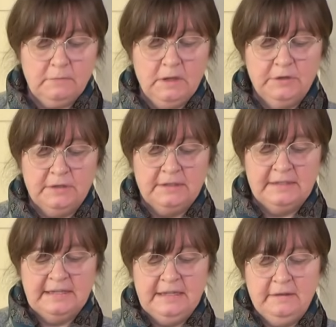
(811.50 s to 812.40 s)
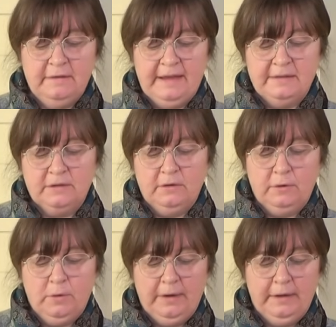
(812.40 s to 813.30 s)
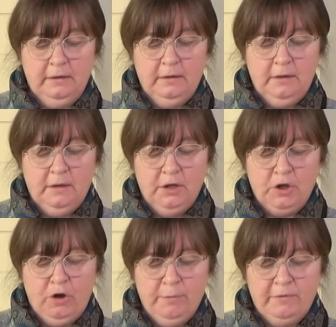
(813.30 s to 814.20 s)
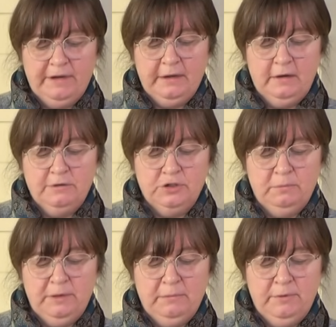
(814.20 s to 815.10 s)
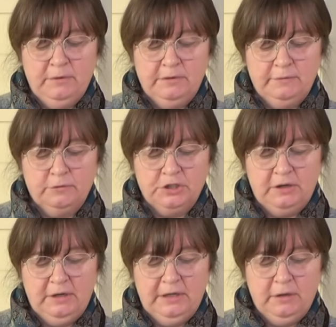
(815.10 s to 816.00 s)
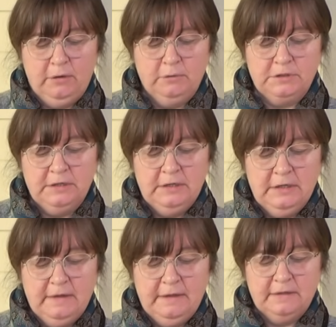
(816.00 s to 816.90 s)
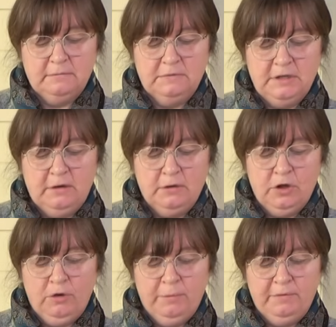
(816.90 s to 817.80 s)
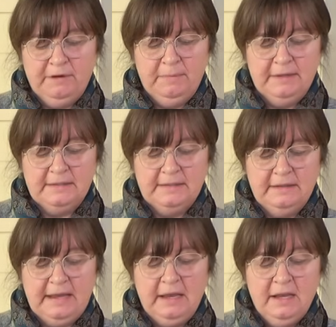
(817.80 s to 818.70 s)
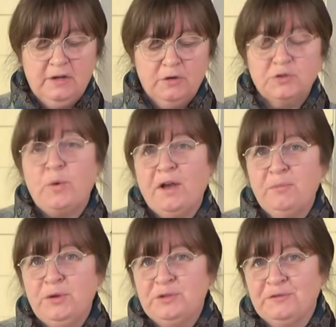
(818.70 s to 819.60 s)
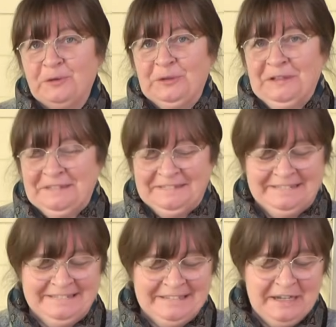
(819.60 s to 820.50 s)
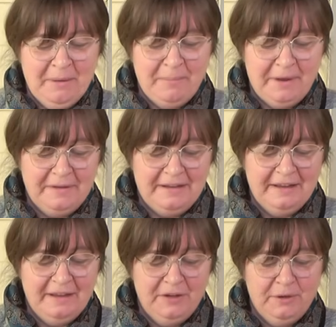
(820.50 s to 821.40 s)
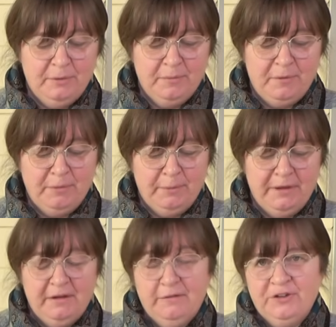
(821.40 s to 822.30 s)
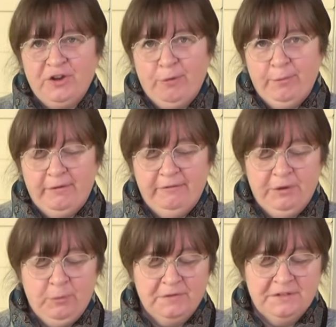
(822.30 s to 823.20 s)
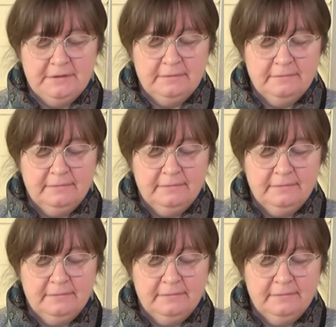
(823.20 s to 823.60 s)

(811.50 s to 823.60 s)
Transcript: and you can see that that's gone quite a coppery color. It should be a beautiful shiny gold, and there's some dark coppery bits in there. It looks quite beautiful, but you would probably use copper if you wanted